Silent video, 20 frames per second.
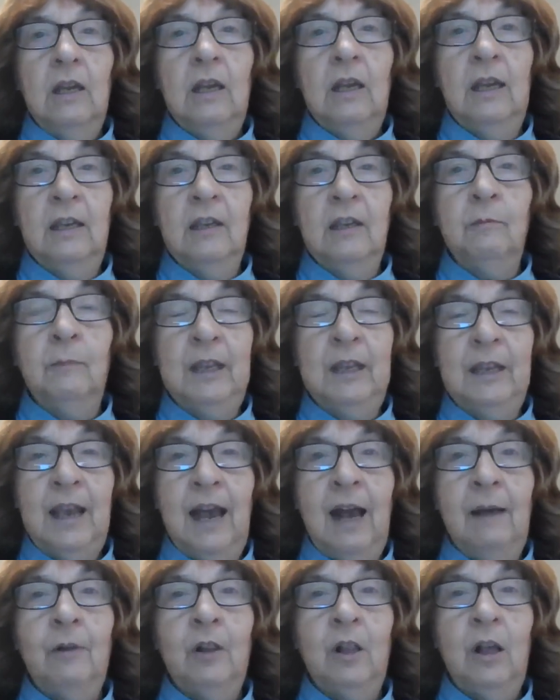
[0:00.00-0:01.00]
is
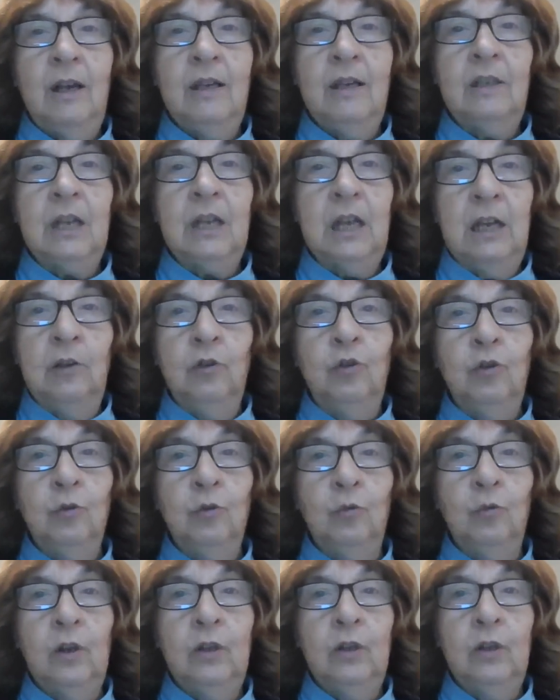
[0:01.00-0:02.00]
metabolized into
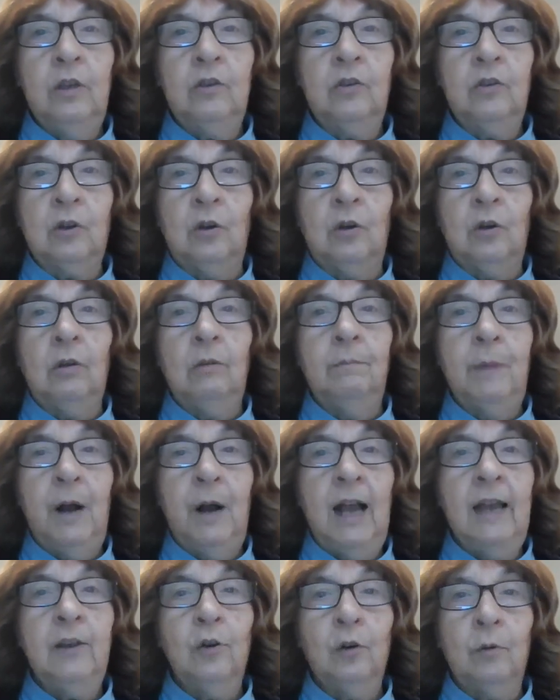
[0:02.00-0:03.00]
riluzole
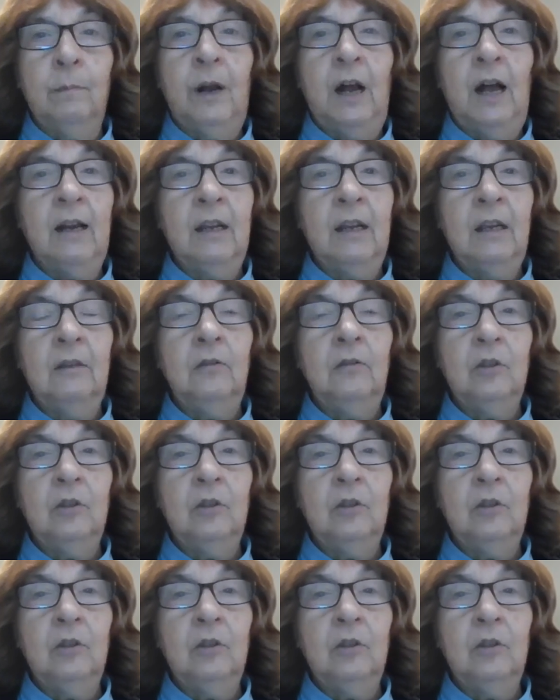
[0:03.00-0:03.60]
by your body,